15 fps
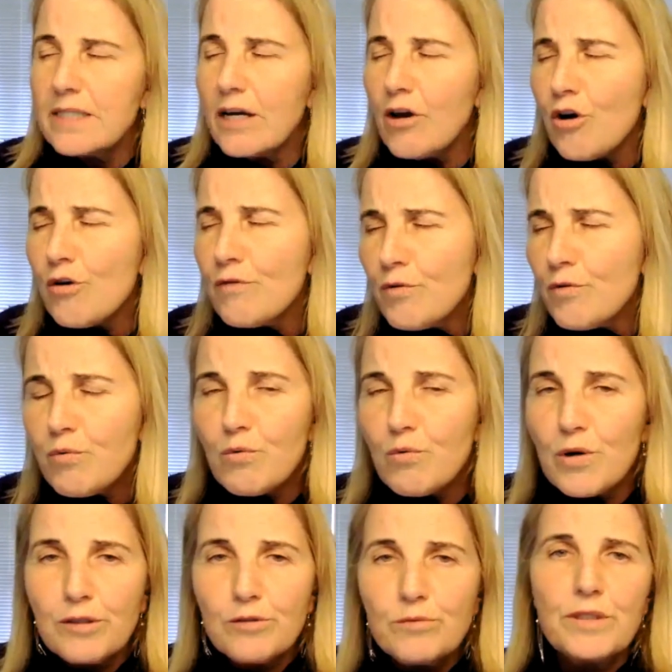are
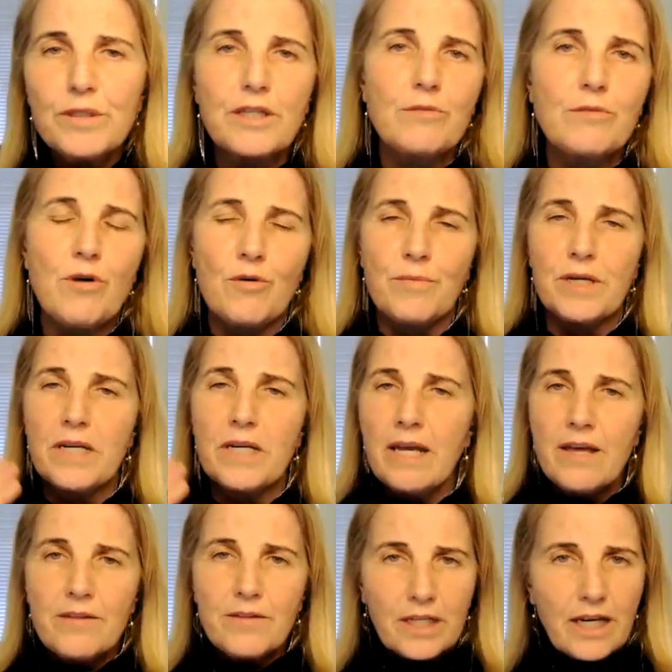overwhelmed at the moment.
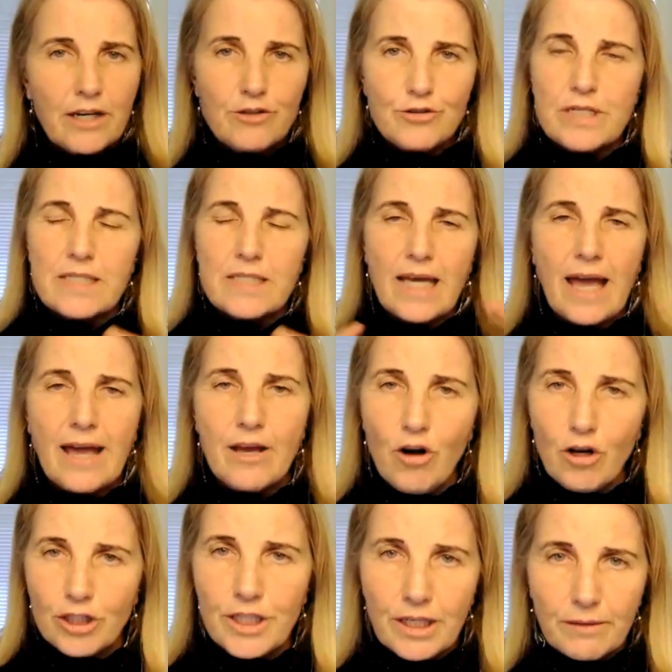The country's
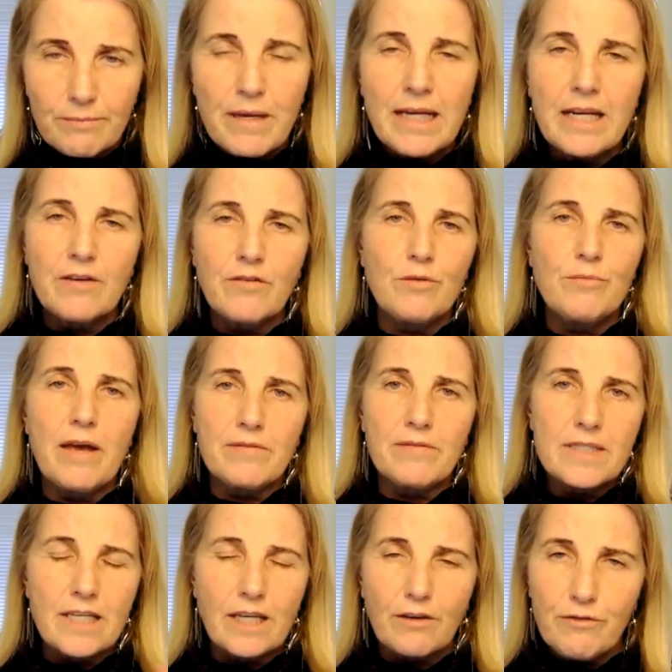chaotic. Many of them have
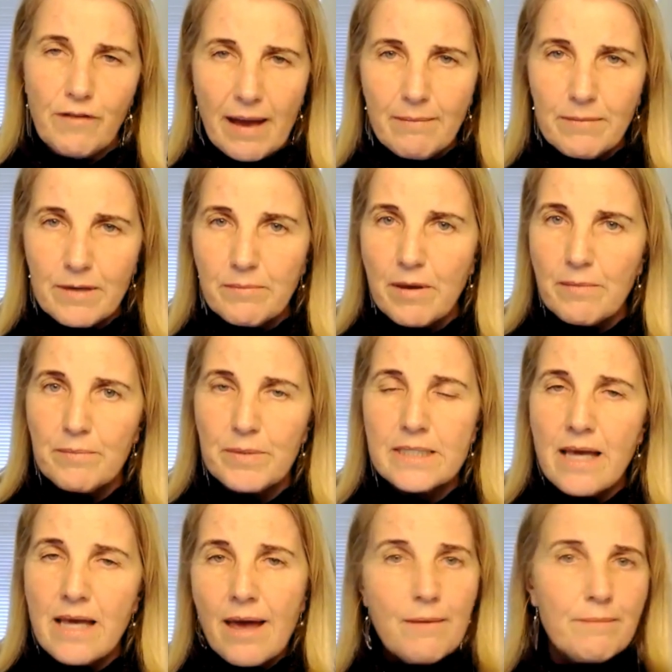sick family members.
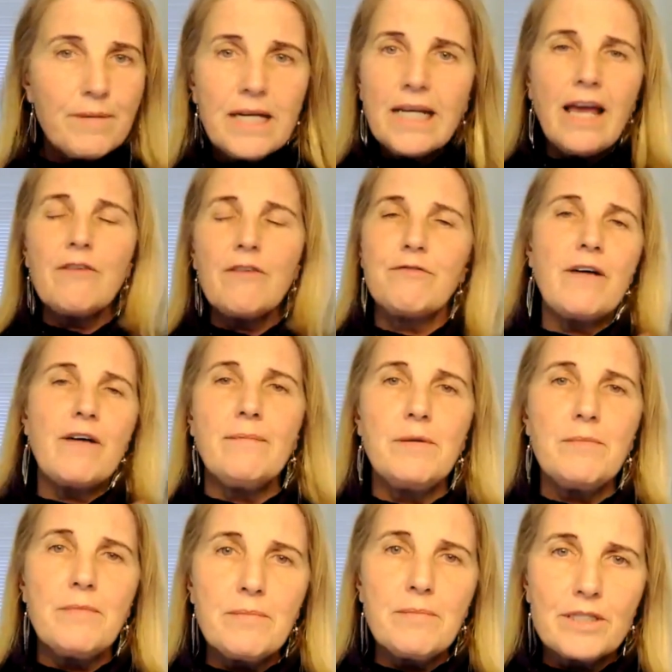Many have family
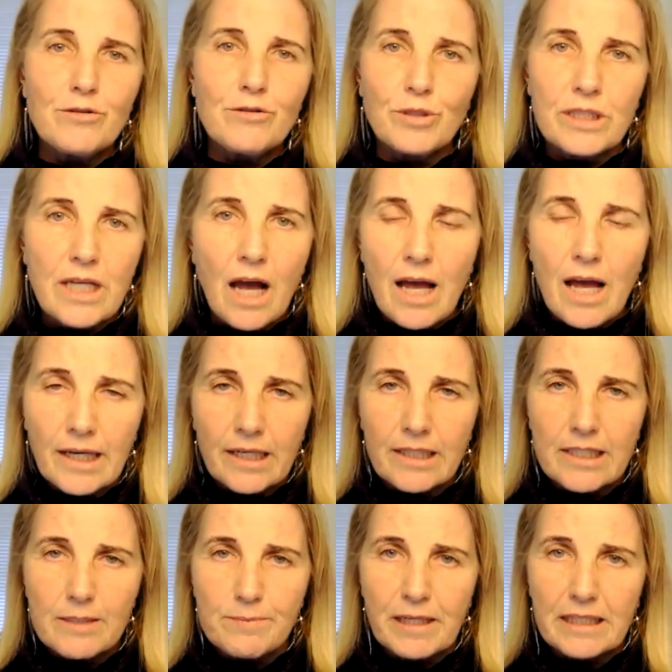members who are dying
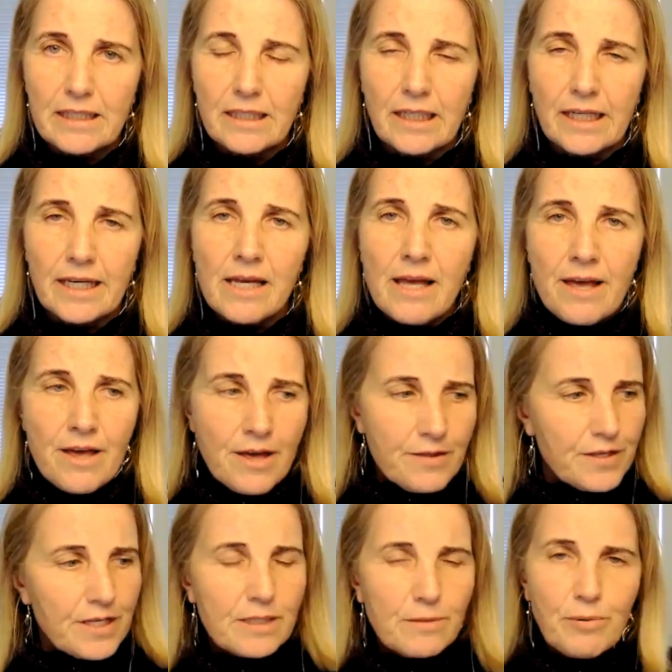unexpectedly.
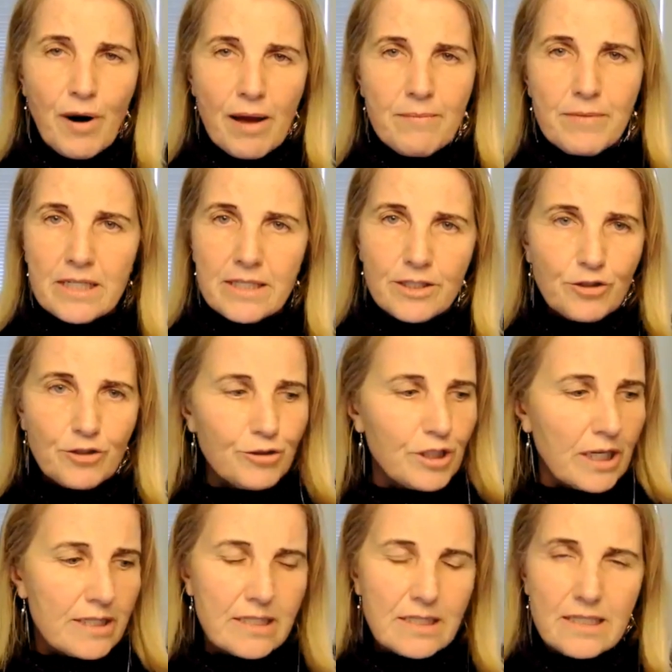There's a prime minister who
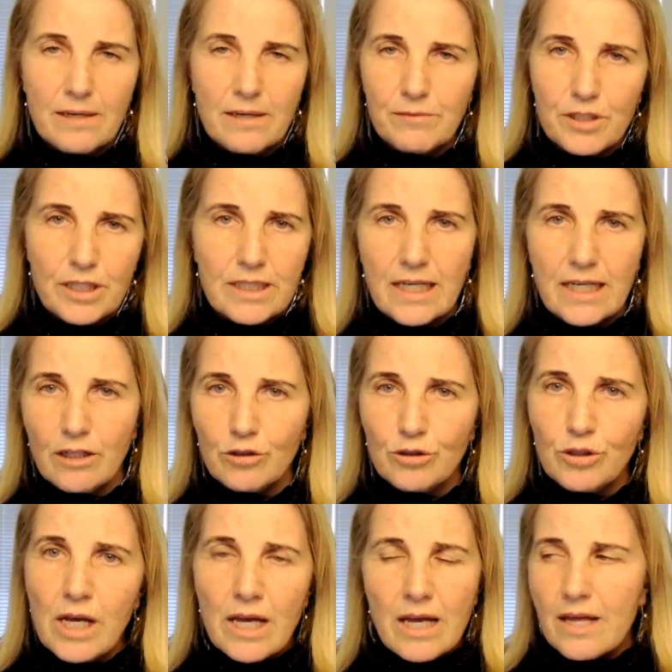doesn't seem to tell
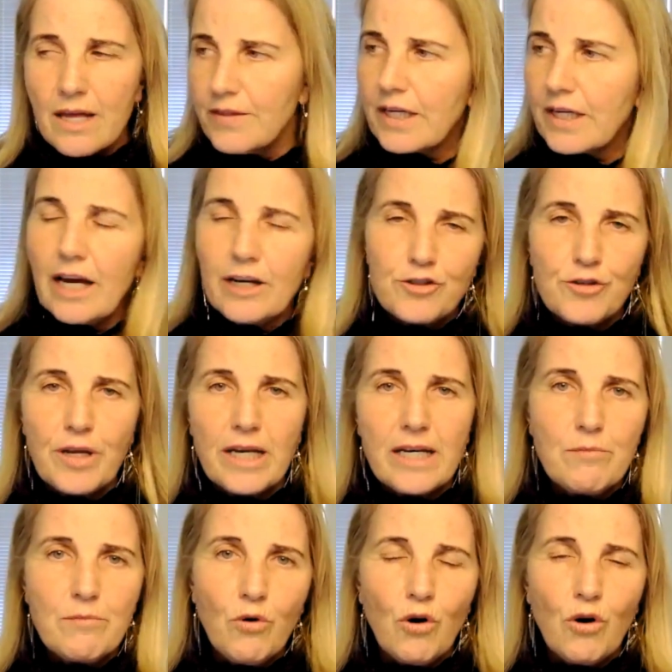the country
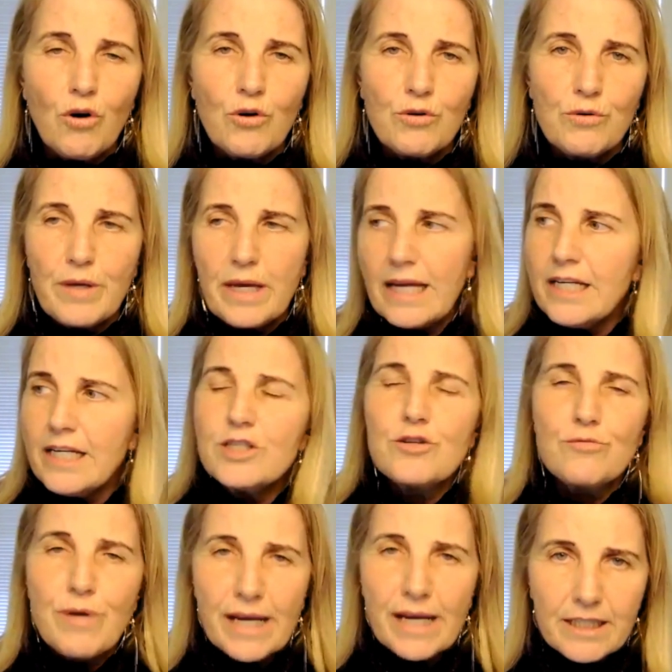anymore any
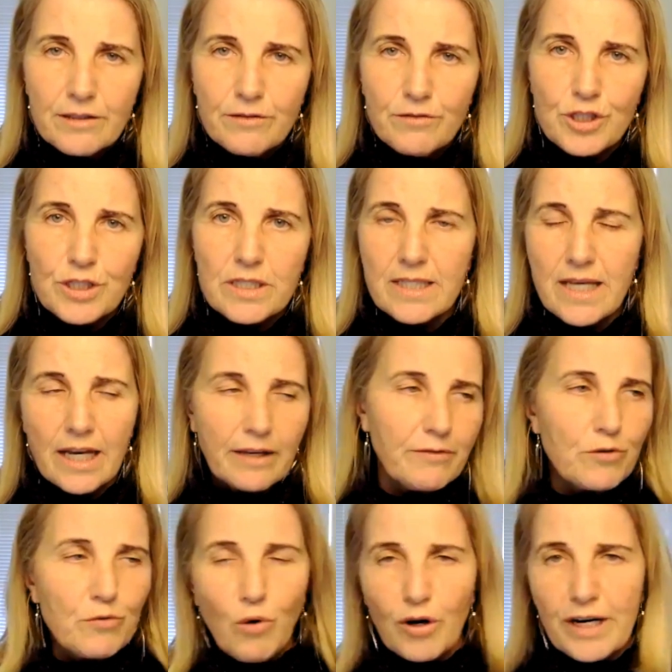directives. She's saying, if
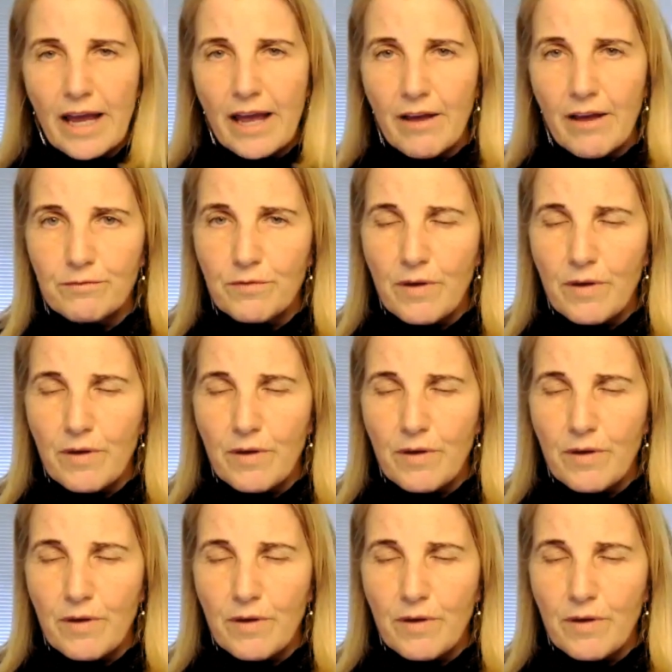you want to have